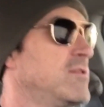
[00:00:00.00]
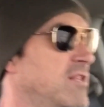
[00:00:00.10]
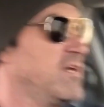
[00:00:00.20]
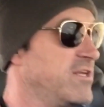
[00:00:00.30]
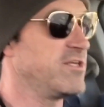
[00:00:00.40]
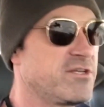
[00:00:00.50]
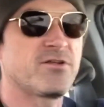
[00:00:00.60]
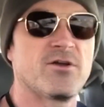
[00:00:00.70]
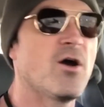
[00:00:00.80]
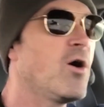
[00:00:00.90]
You want to? You
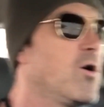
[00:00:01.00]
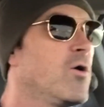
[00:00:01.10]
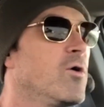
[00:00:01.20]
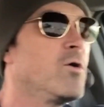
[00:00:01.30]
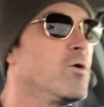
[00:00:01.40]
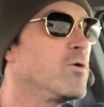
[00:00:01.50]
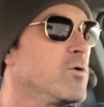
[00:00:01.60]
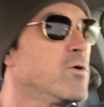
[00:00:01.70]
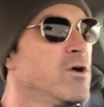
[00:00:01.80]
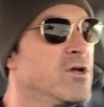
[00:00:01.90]
want control?